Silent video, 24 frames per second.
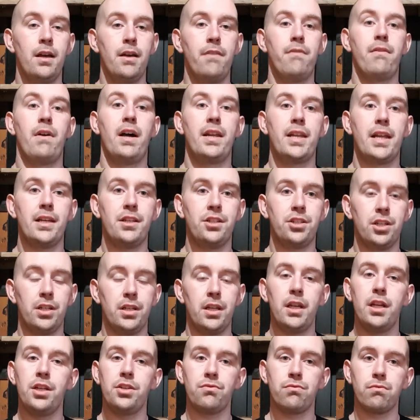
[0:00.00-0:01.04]
that engine
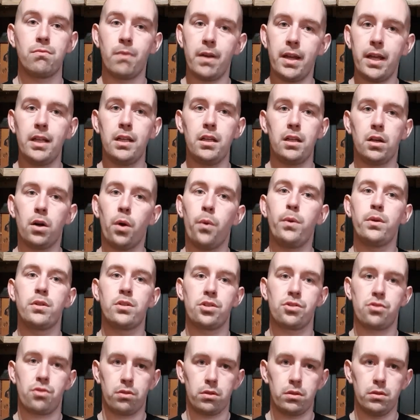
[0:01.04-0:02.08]
is really going
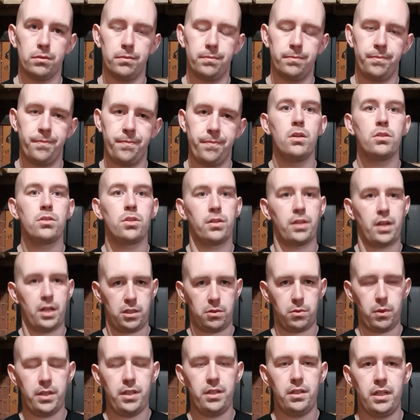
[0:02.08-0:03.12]
to struggle. So
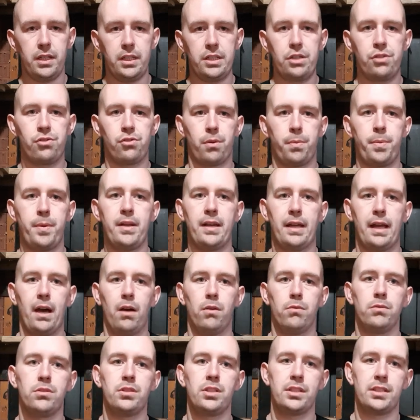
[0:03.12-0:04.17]
that's when you need to drop it
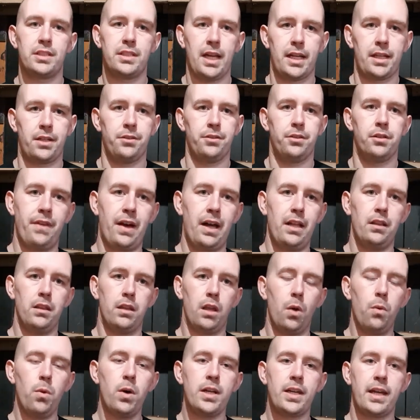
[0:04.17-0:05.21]
down to 2nd. That
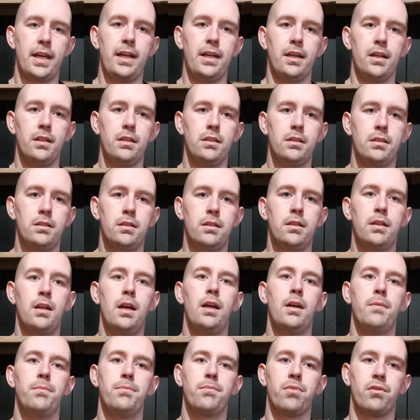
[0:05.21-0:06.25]
lower gear
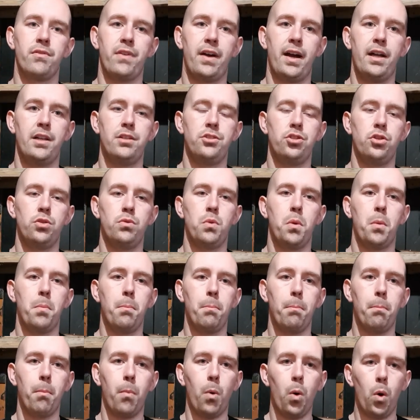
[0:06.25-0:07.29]
provides you
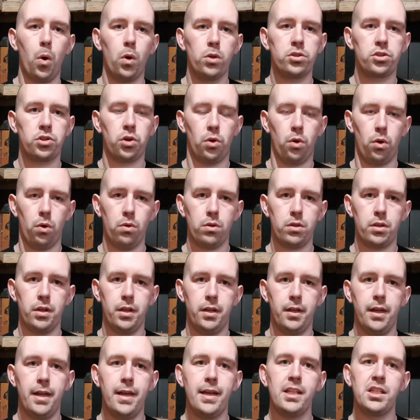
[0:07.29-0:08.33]
more torque
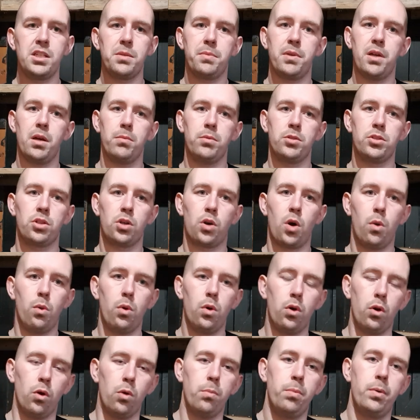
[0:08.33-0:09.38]
to be able to
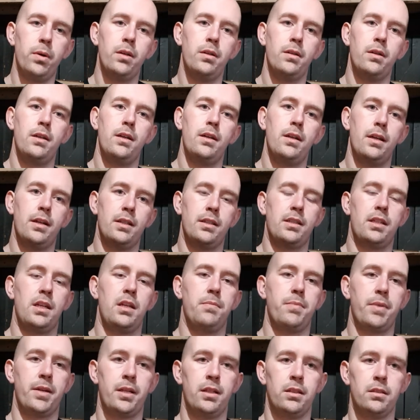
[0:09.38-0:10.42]
go up a
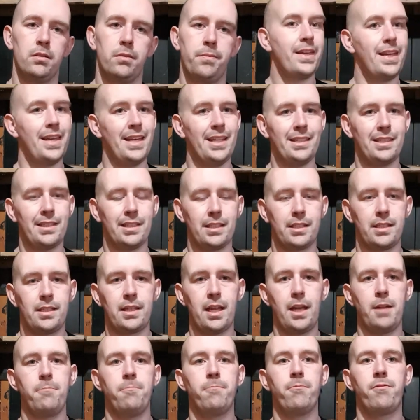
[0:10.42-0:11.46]
steep hill. It's the
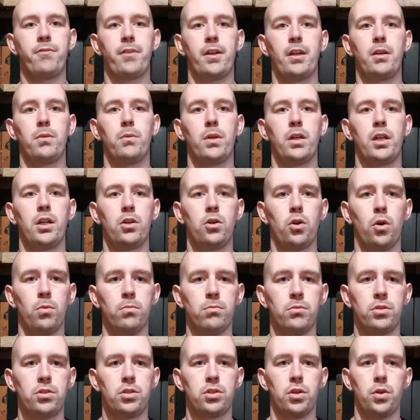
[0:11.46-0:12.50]
same thing when it
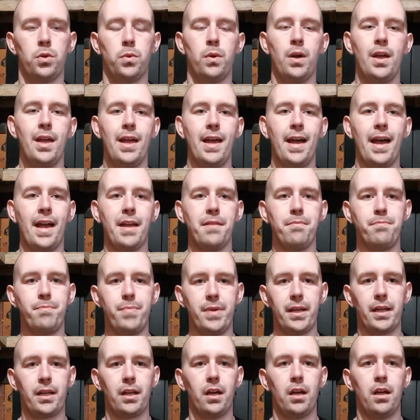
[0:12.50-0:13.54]
comes to a
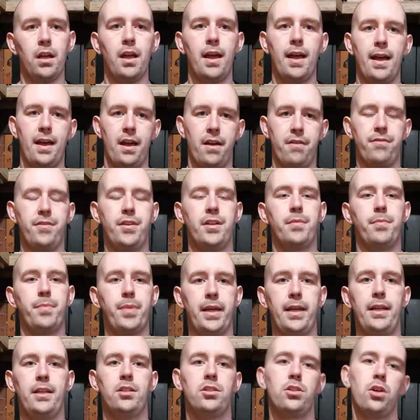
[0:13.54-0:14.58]
bigger, heavier
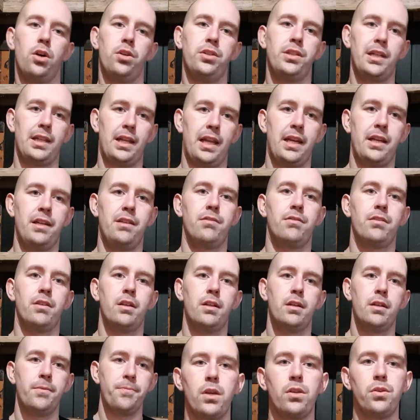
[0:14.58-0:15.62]
piece on your lathe.
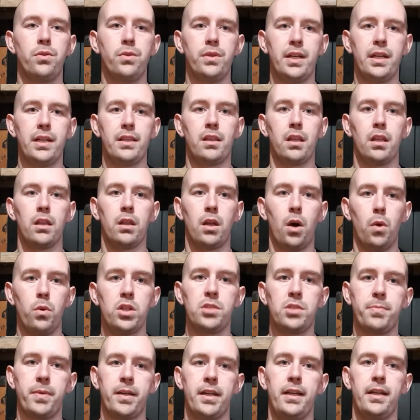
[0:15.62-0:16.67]
You need the lower
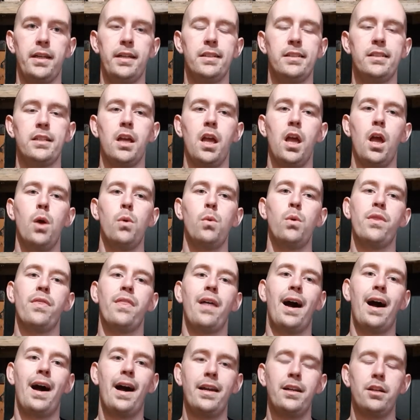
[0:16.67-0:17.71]
speeds with
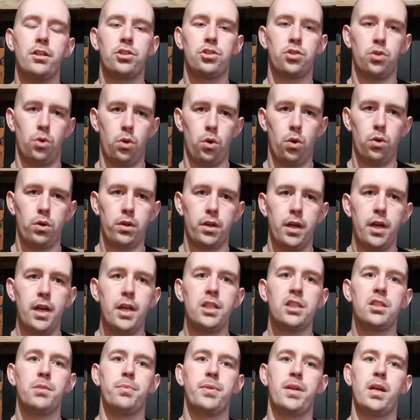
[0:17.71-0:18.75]
the higher torque
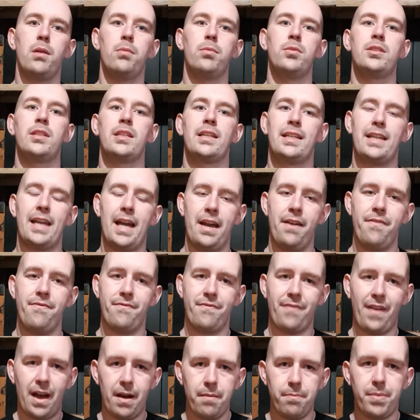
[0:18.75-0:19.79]
to be able to get
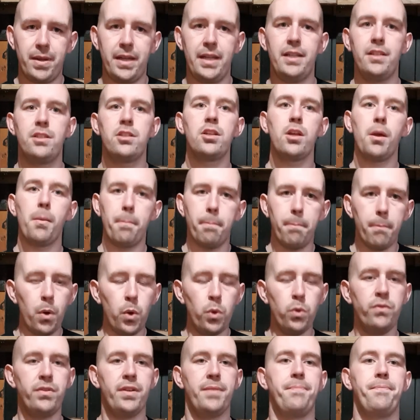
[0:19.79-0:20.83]
that piece
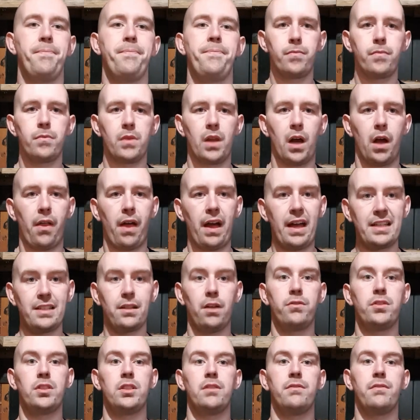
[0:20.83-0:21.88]
moving. Now, that is
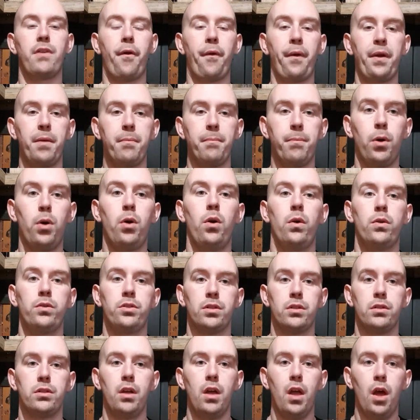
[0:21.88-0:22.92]
obviously very
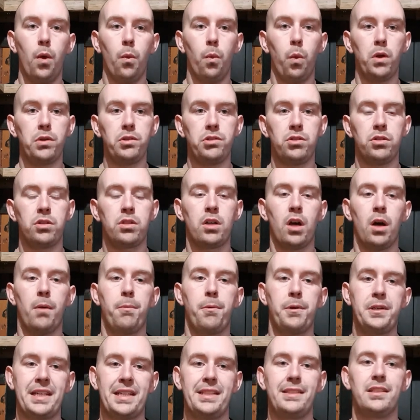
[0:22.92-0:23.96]
important once you start
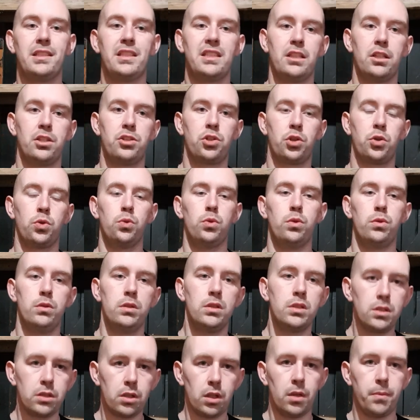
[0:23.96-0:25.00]
presenting the tool
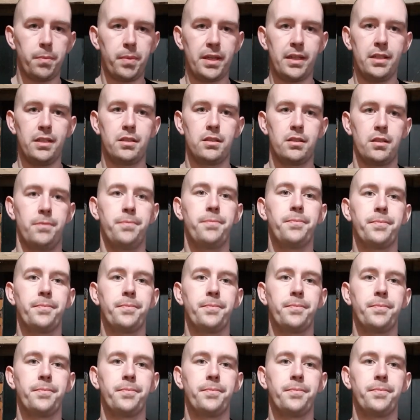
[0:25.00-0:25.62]
to the piece.